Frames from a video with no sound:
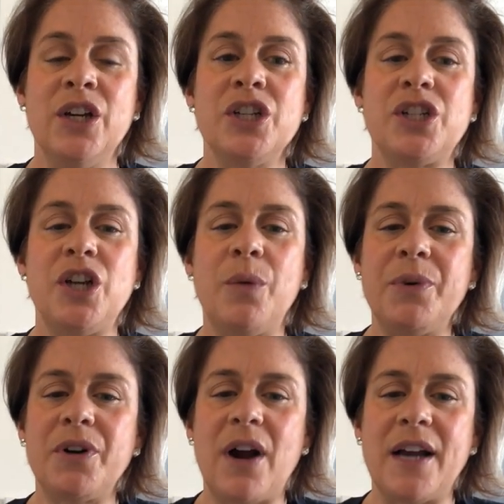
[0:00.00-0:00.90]
She
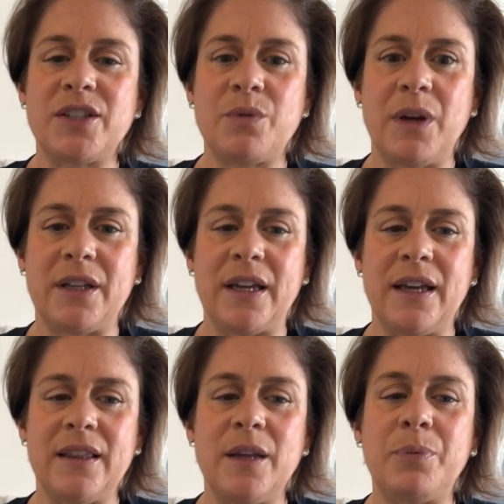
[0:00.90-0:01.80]
opened her eyes
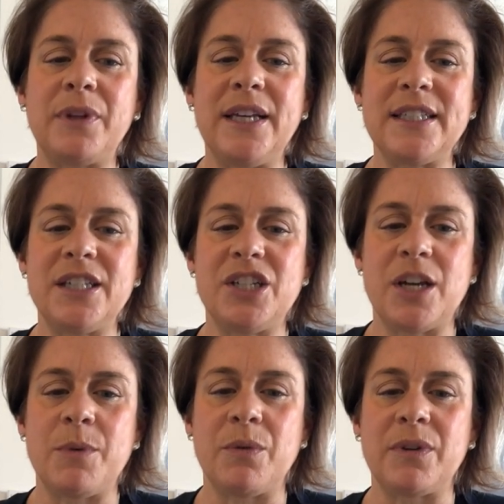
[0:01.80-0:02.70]
quickly. The police and
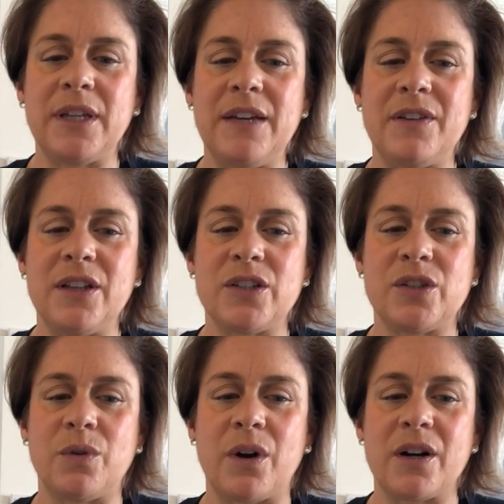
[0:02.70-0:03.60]
Jimmy were leaving the
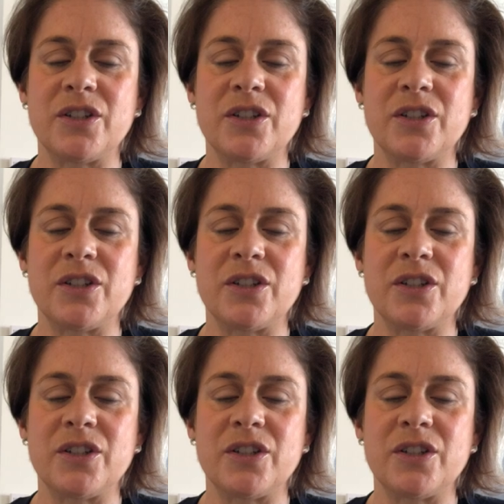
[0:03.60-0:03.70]
store.